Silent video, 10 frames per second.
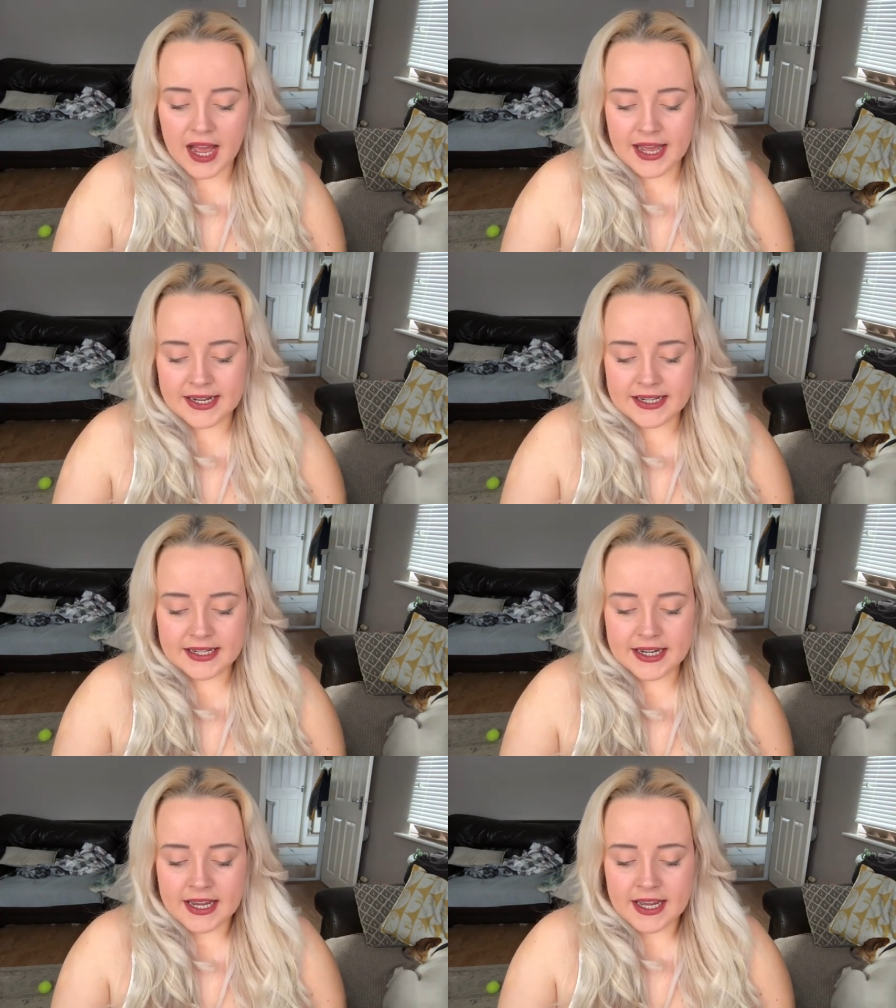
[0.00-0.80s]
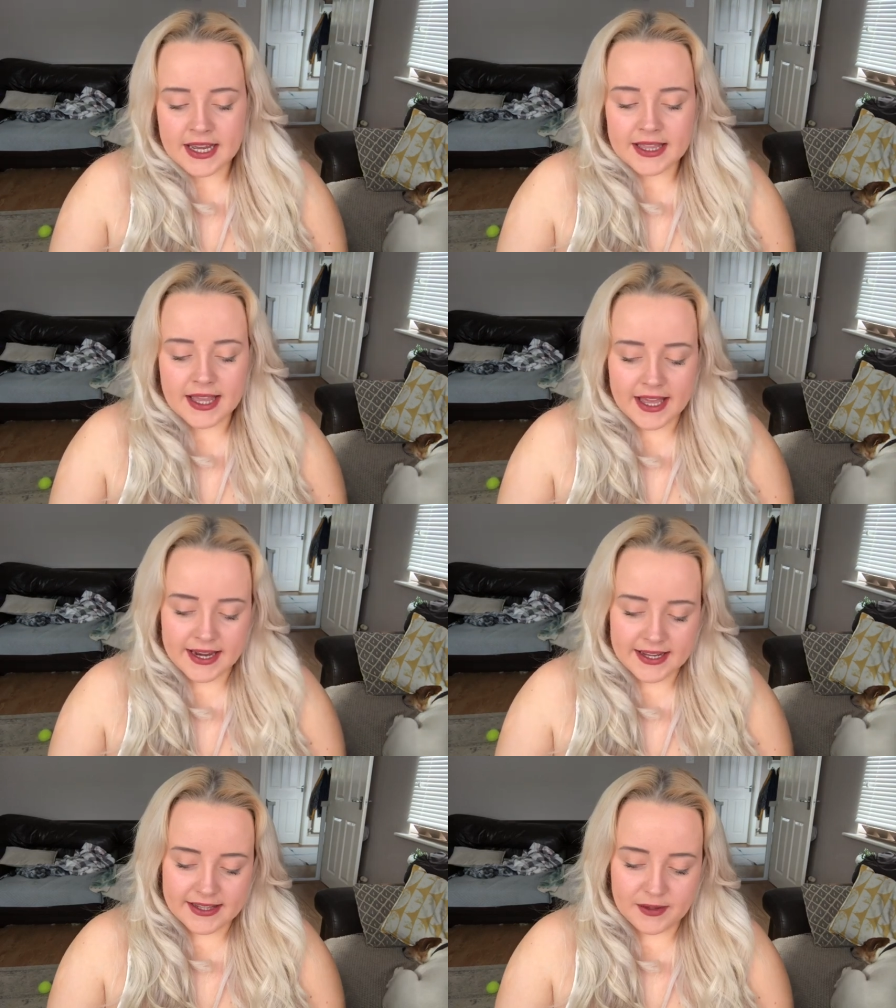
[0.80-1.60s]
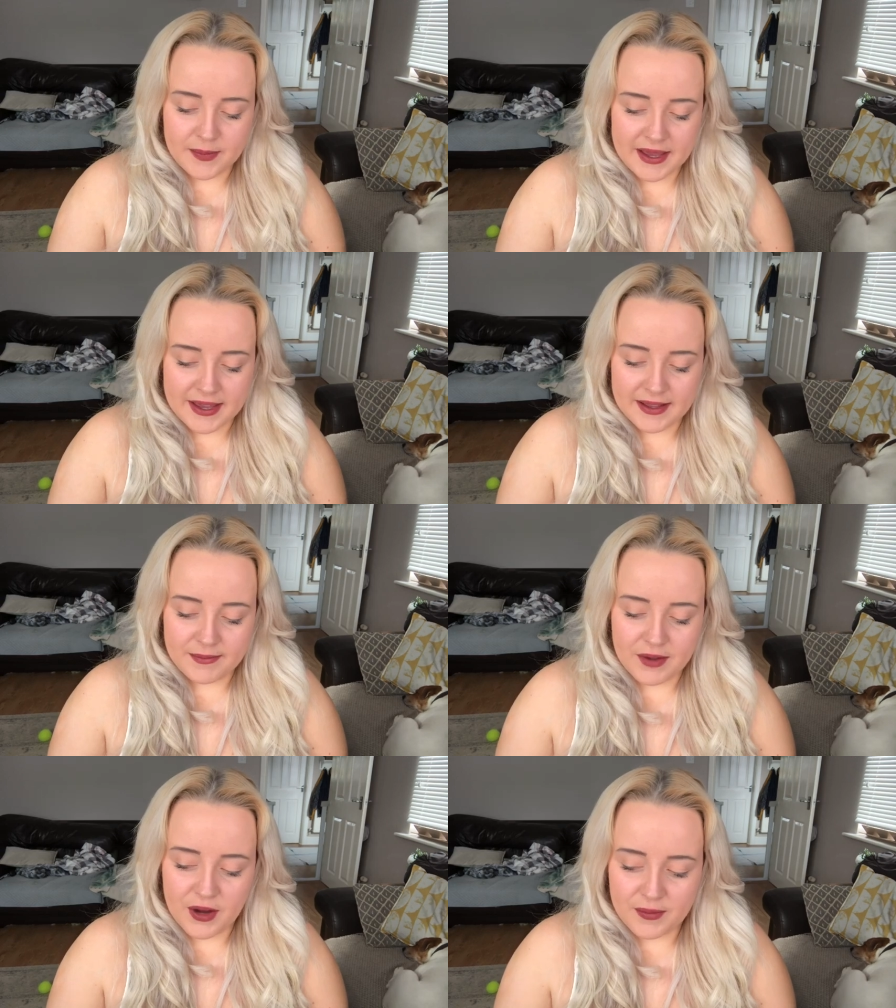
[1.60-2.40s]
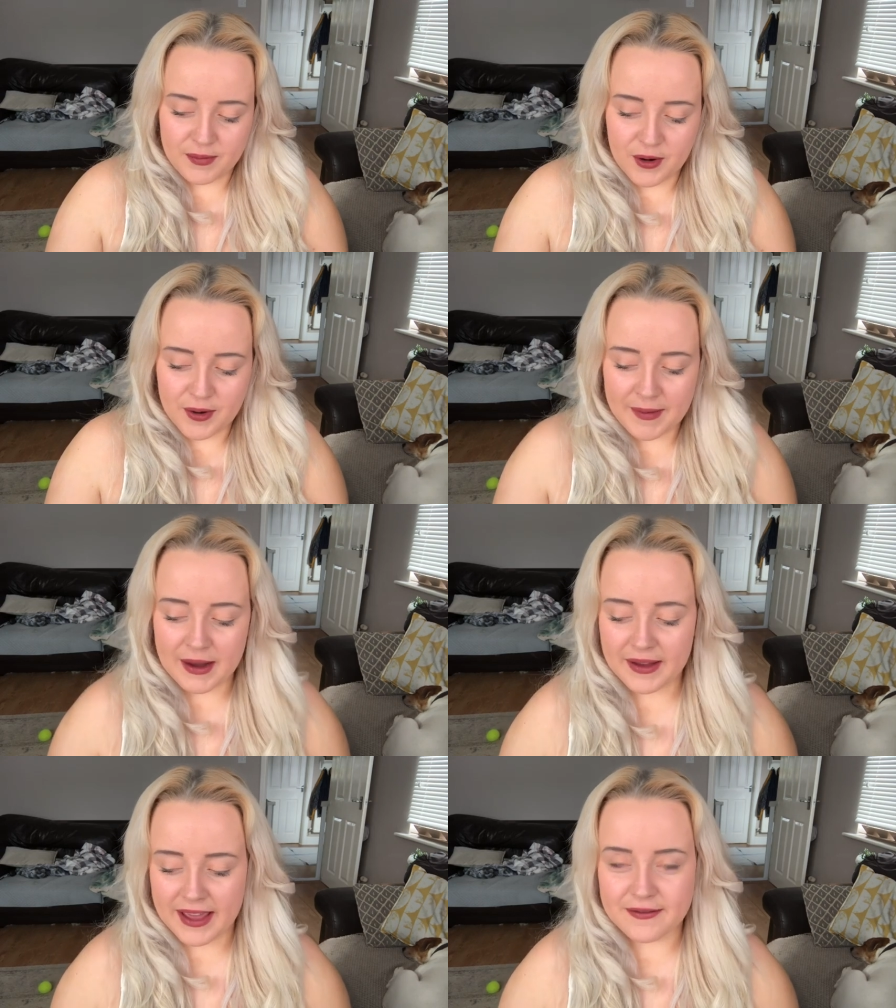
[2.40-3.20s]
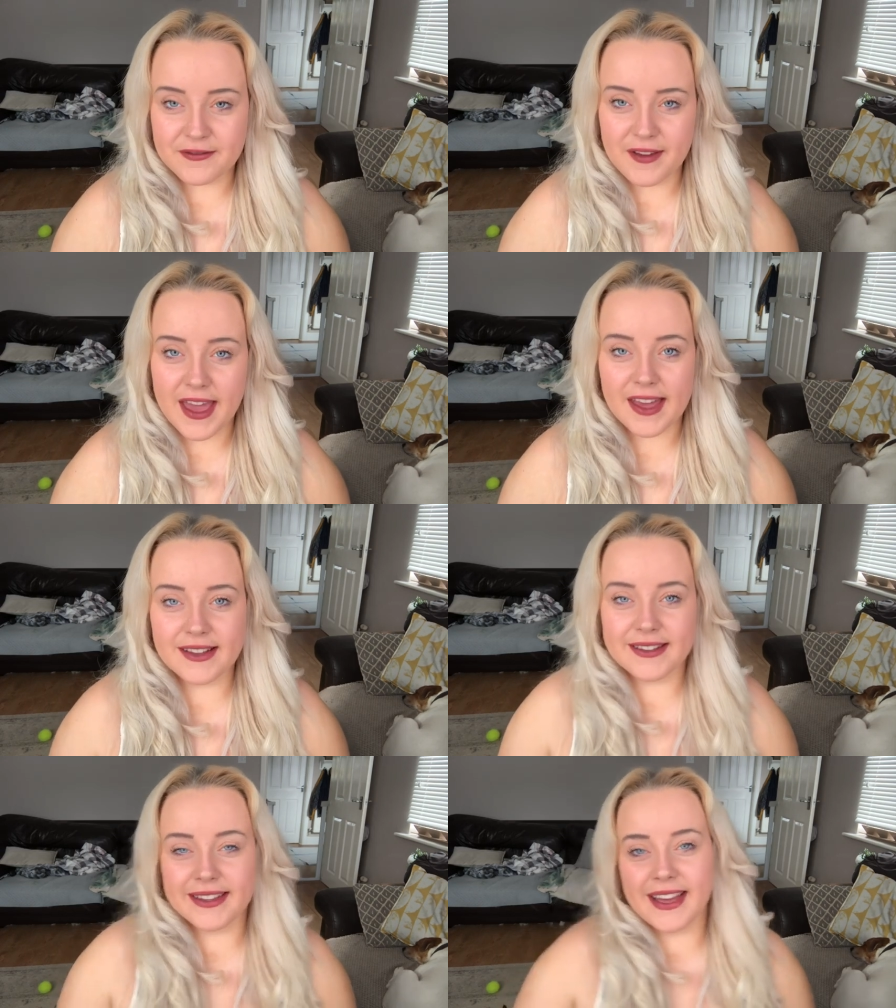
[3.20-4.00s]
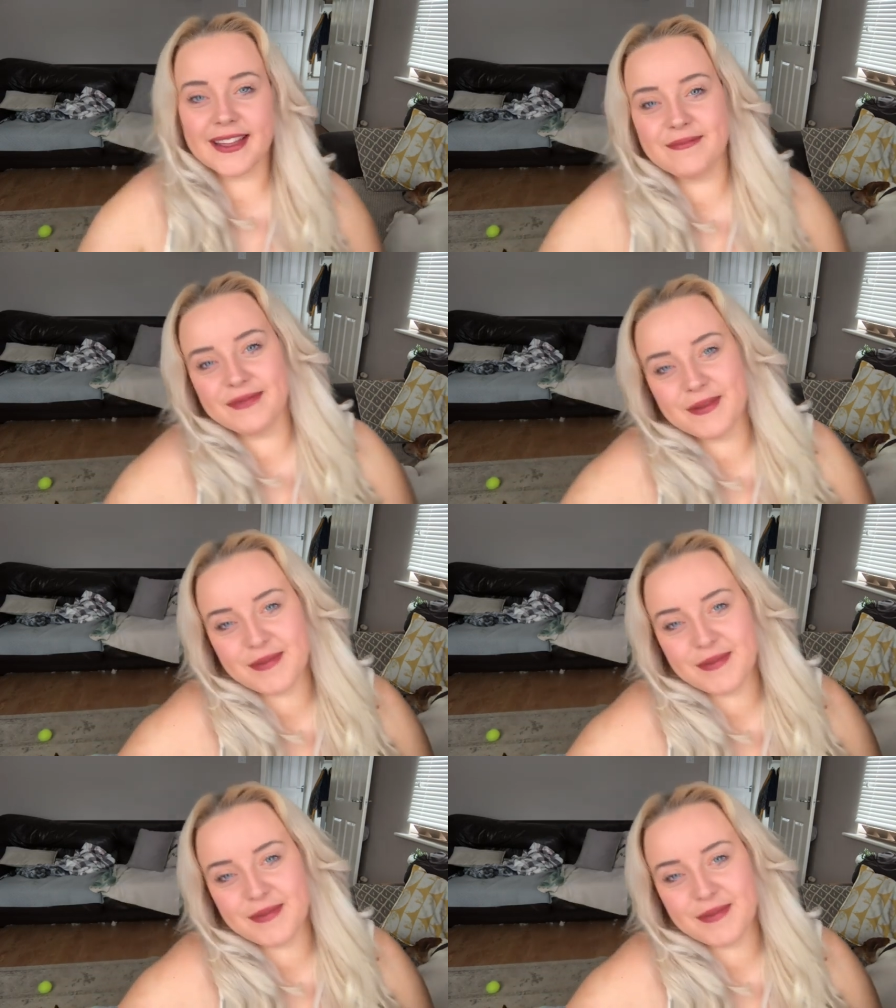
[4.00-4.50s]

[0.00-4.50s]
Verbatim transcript: And then it'll be more about getting fit and getting the